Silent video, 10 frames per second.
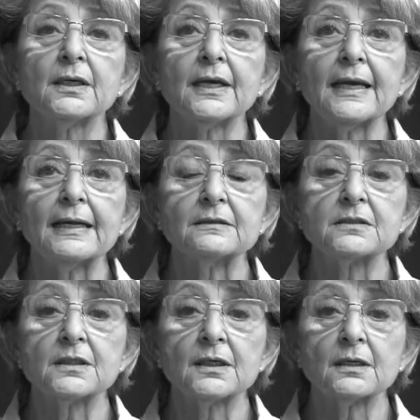
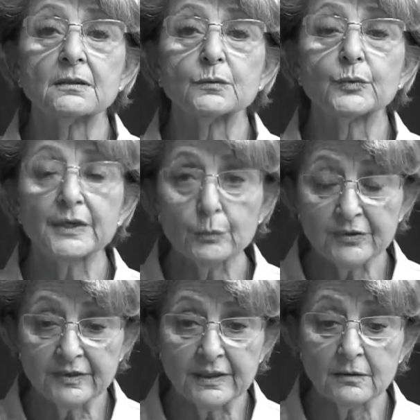And we
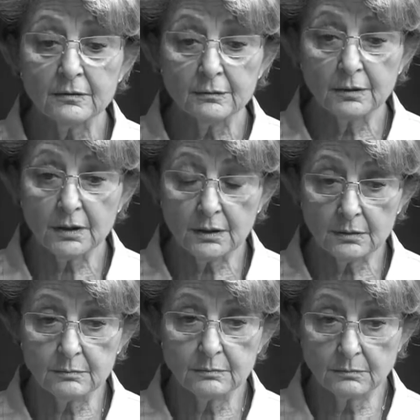were there,
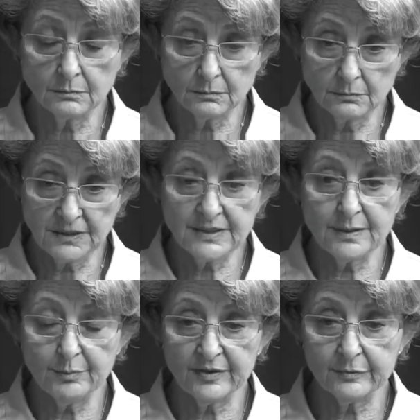my
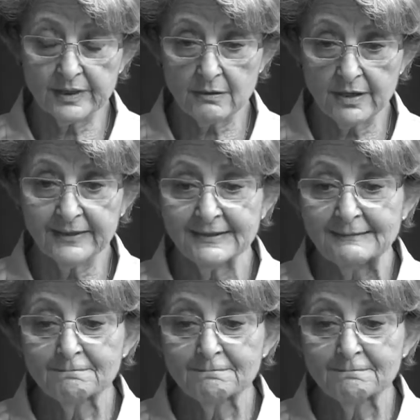stepbrother and I.